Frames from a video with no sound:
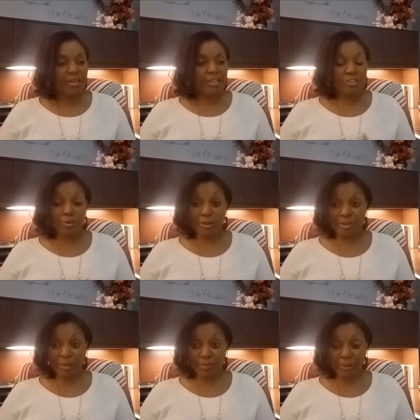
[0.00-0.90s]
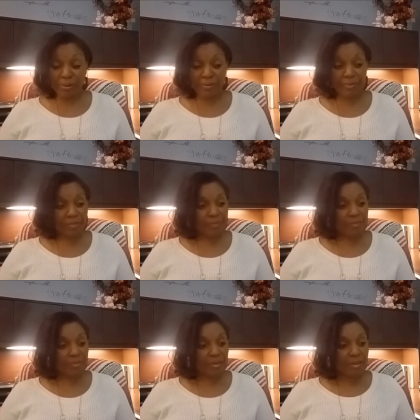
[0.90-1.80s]
It starts at birth.
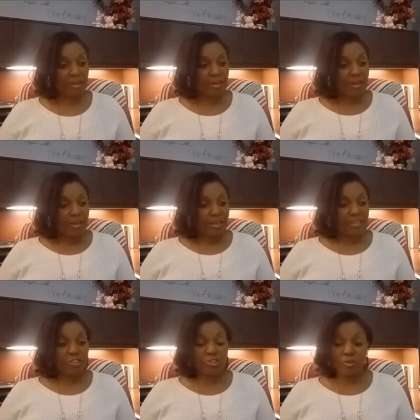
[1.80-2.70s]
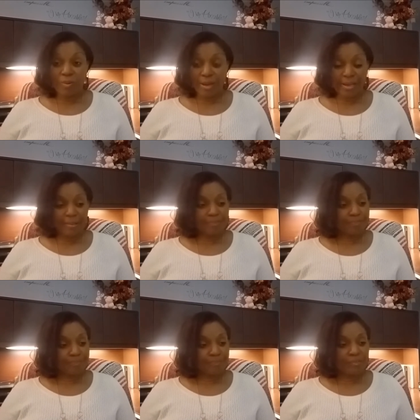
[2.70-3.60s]
It's two-way
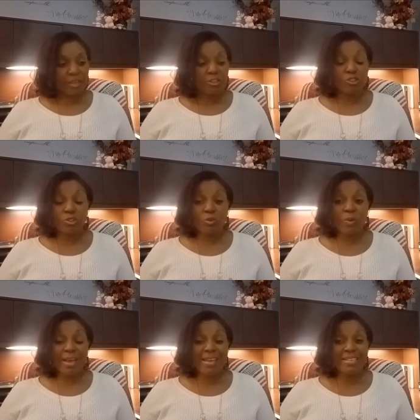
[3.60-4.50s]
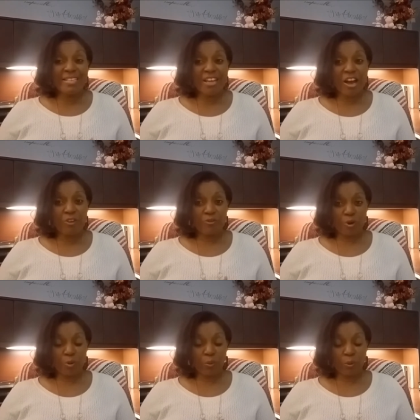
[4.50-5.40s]

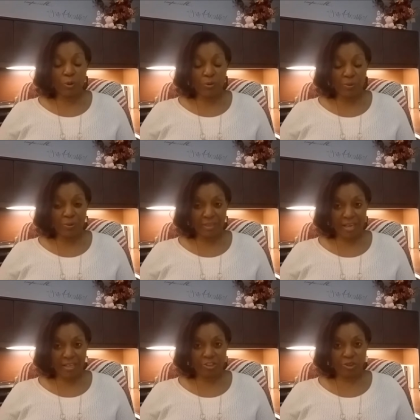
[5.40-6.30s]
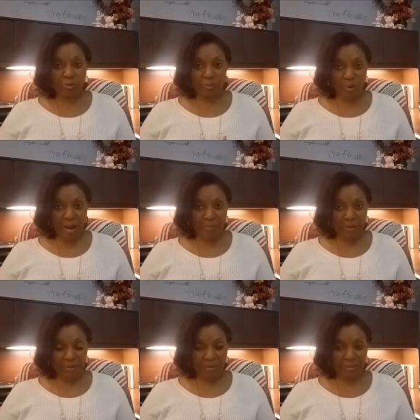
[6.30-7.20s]
nonverbal communication
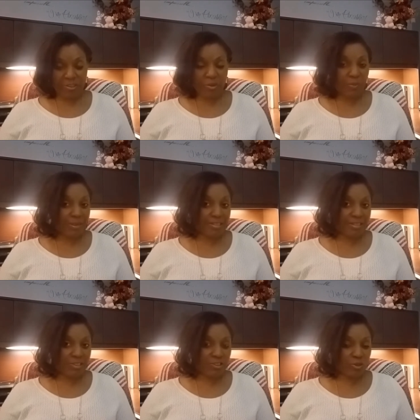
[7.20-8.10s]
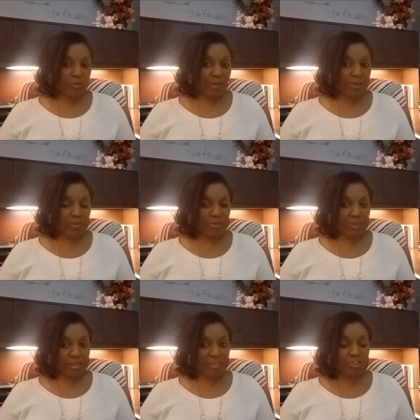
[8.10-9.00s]
primarily. So when I say two-way
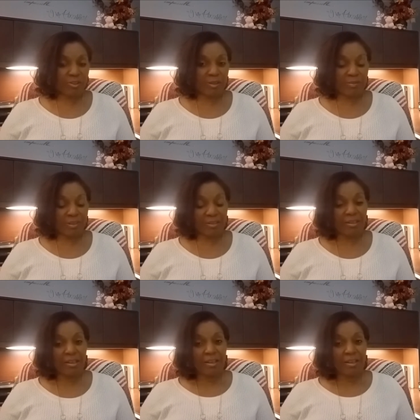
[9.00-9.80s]
communication, I mean,